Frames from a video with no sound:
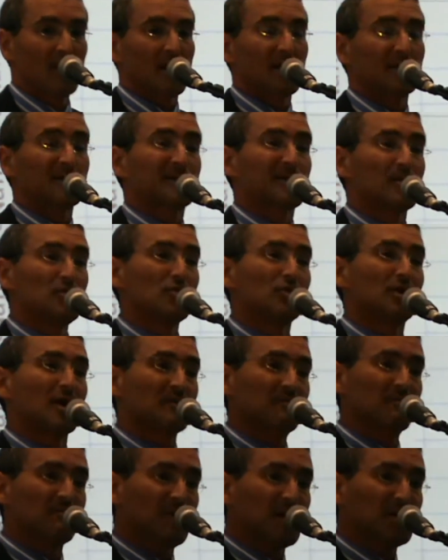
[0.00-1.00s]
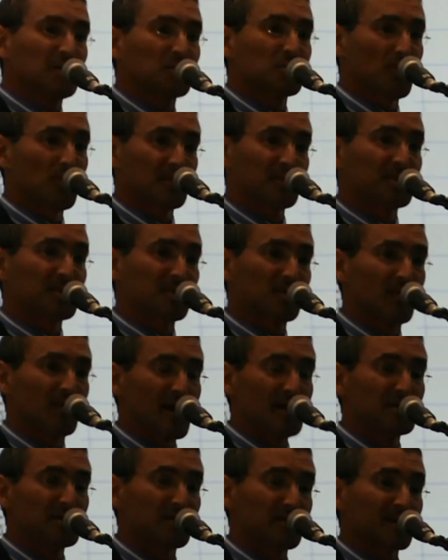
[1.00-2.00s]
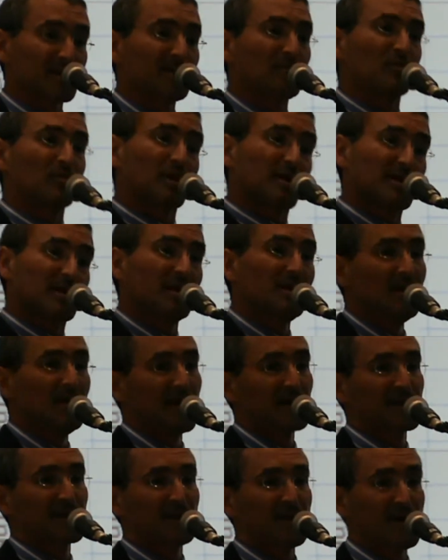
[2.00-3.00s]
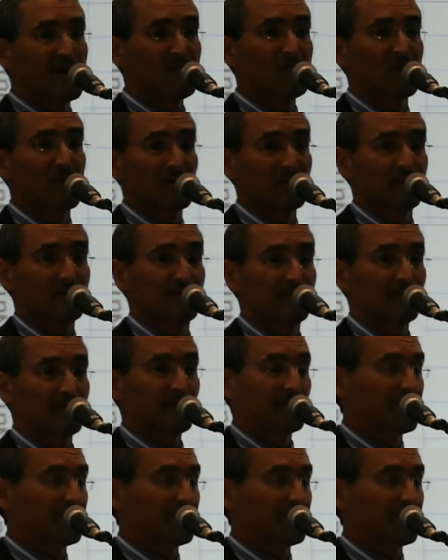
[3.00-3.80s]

And so you get much shorter durations with less labor.